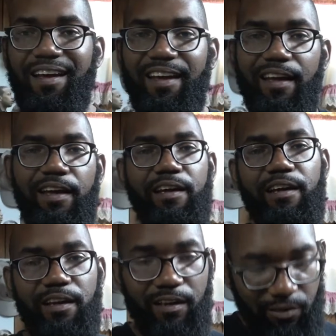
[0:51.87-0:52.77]

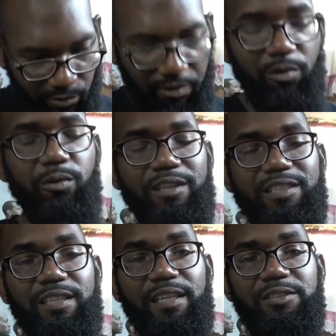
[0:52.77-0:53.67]
And real quick,
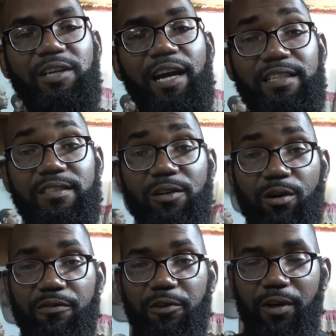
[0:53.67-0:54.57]
just to let you guys
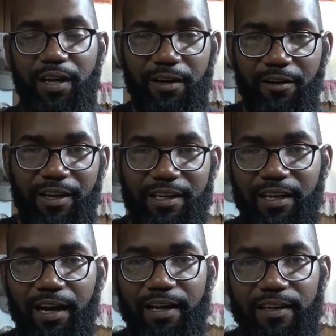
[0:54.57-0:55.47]
know, if you hear any
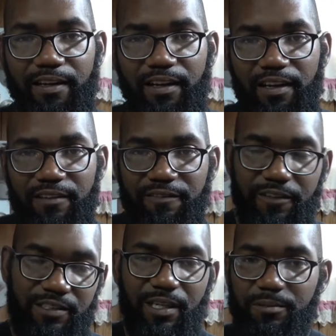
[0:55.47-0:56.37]
like
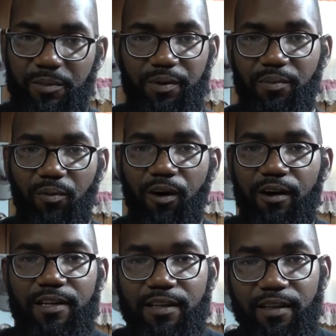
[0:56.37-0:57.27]
footsteps of people
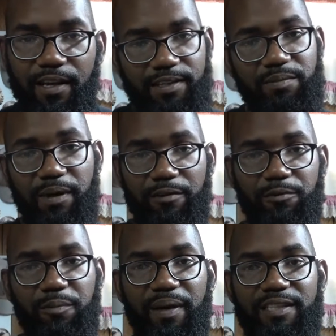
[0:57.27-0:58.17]
walking, that's my
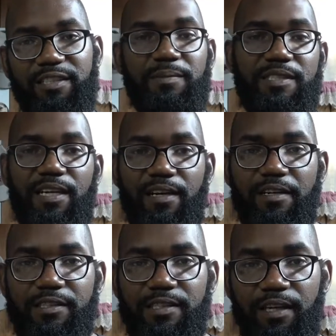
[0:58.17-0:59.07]
roommates
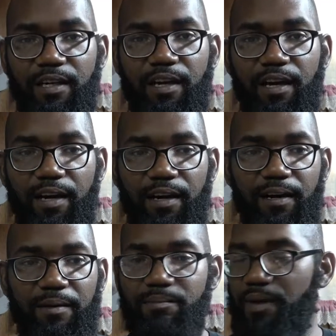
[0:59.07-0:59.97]
upstairs.
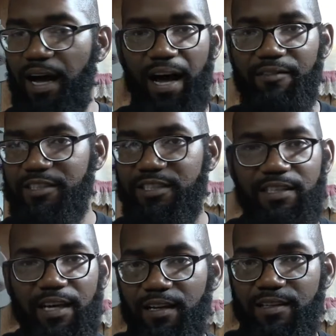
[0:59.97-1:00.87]
Obviously
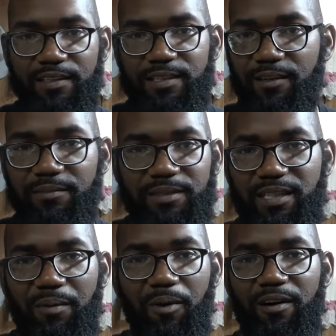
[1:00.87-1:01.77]
not gonna tell them to
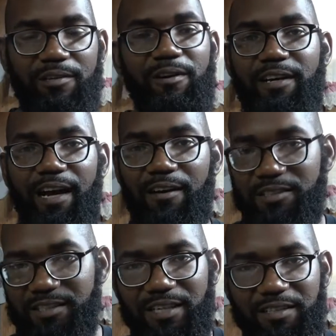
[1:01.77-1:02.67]
stop walking around the house
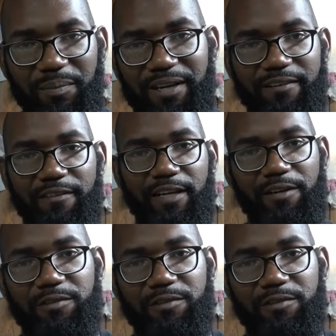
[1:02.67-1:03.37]
just because I'm making a video.